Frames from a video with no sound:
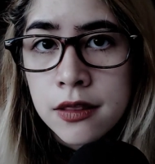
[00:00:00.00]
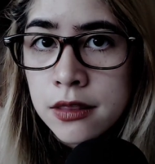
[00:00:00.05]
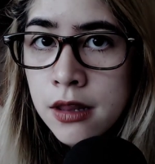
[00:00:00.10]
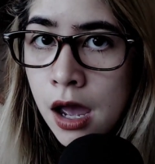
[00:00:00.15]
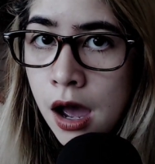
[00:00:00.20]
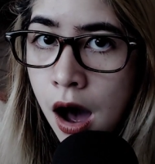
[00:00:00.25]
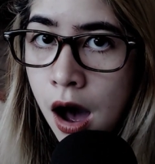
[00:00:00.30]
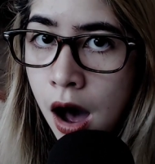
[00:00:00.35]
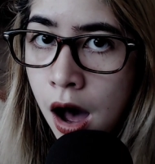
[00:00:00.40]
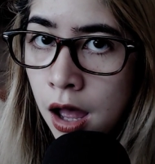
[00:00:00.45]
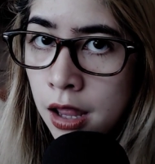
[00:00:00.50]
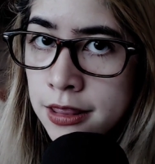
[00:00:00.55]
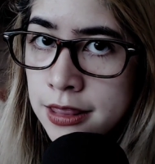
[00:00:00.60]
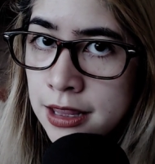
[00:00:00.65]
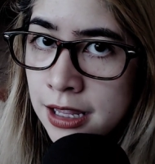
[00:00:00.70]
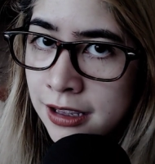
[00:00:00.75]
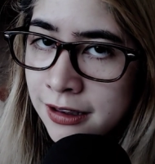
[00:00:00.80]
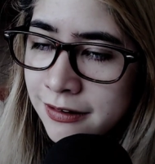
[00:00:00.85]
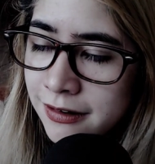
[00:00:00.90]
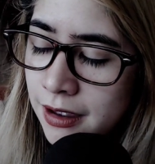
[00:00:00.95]
the
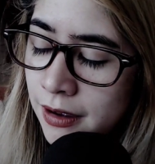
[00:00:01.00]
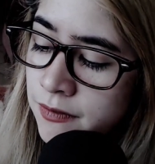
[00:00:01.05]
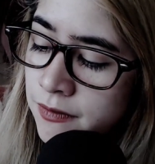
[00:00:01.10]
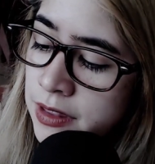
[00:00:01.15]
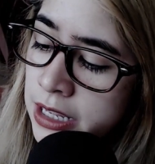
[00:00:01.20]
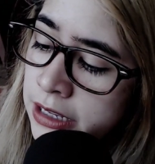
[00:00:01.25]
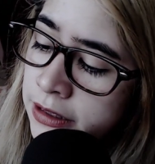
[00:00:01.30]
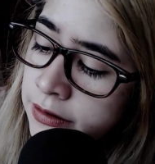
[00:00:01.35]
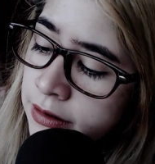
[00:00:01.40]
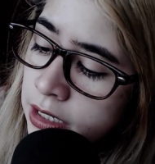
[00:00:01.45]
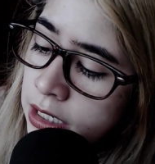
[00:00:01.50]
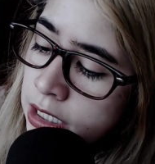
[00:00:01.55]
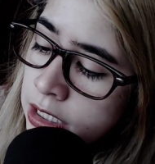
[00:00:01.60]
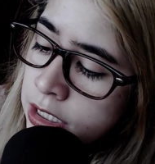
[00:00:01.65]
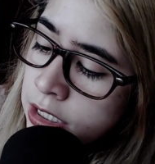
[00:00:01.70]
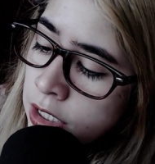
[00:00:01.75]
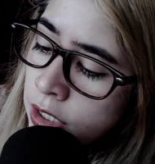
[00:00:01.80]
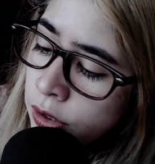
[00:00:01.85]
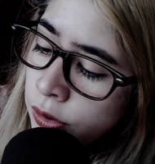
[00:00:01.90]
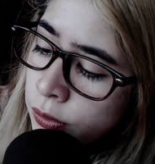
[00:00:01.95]
hotness of this
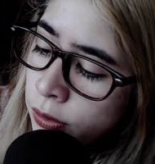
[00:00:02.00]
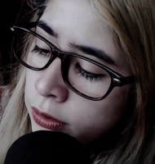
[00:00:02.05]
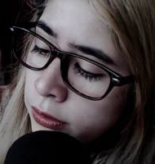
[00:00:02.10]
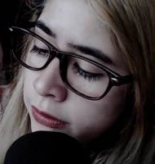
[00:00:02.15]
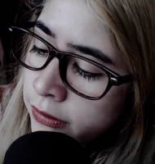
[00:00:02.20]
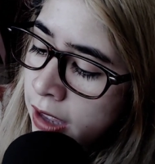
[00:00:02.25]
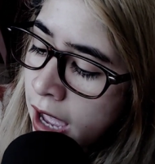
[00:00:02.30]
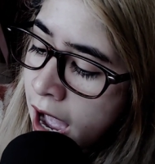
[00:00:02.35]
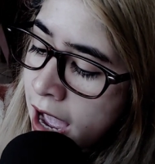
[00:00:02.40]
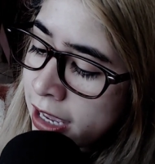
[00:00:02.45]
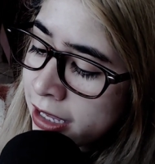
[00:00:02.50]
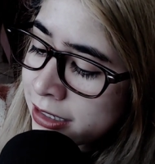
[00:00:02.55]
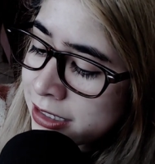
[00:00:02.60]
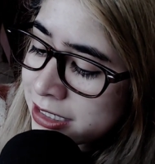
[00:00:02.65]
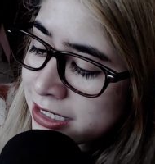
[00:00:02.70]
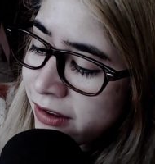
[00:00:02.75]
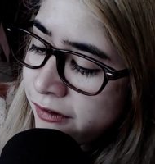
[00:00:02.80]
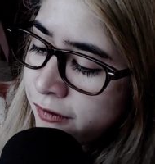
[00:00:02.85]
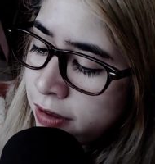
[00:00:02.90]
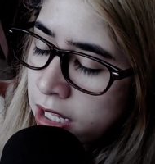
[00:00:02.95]

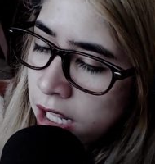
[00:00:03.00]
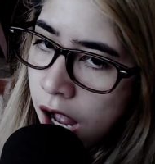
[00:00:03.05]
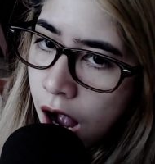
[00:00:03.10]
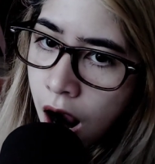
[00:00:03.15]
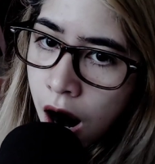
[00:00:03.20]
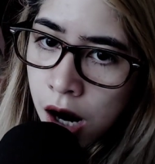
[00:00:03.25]
neuroscientific